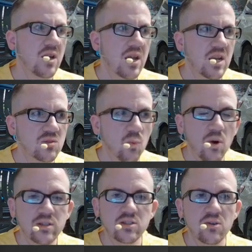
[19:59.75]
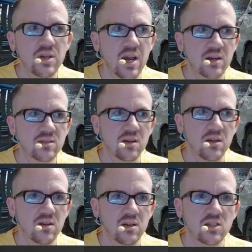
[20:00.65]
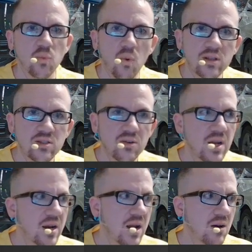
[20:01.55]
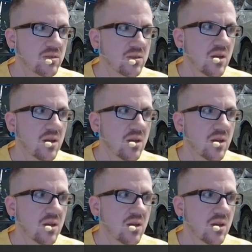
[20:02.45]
is one zodiac sign. It's one zodiac house.